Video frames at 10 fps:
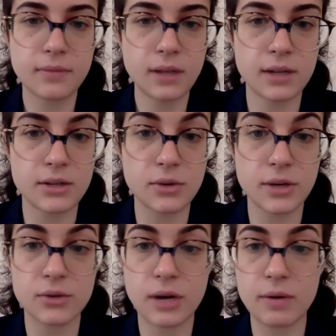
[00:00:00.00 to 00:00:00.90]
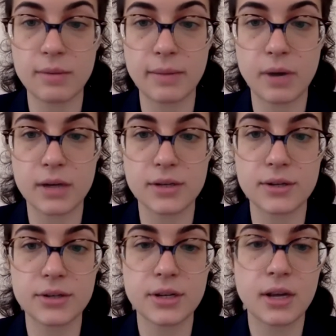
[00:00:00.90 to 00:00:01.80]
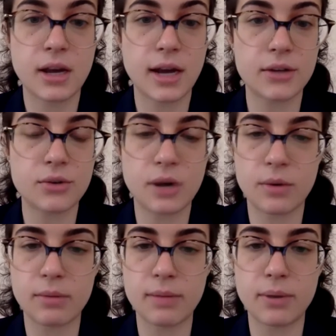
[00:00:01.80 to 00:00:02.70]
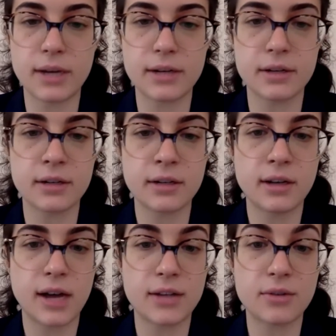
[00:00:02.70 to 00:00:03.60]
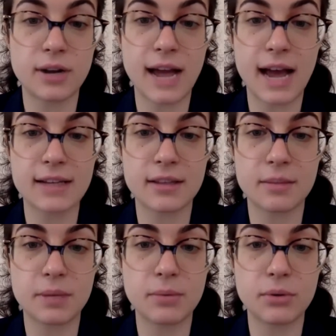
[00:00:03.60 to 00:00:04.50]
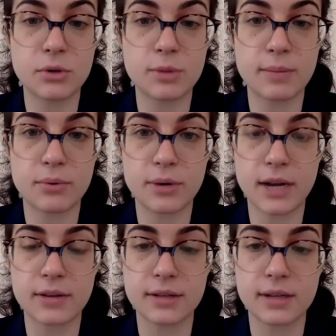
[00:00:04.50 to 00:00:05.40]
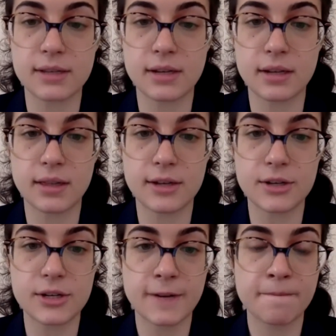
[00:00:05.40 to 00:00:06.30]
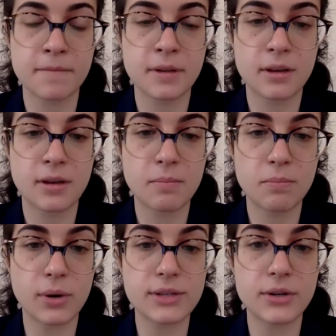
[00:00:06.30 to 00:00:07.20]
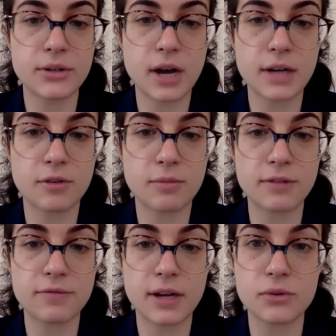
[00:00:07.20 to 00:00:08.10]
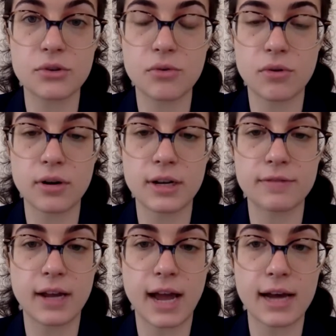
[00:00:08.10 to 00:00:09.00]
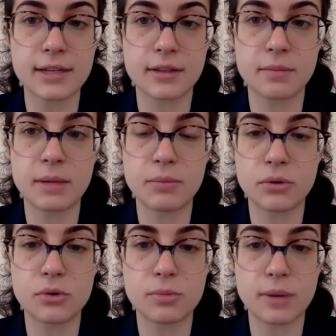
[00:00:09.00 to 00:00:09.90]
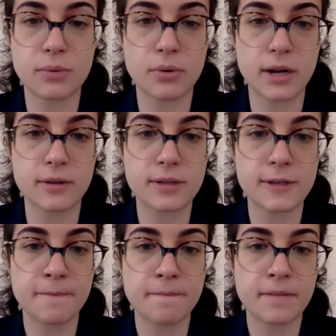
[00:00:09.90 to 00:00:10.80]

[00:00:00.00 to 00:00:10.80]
And so I do not wear my boxers, I do not wear my binder, I do not ask that people use my pronouns at Sunday lunch. Points are docked from my final score if I ask that people use my pronouns.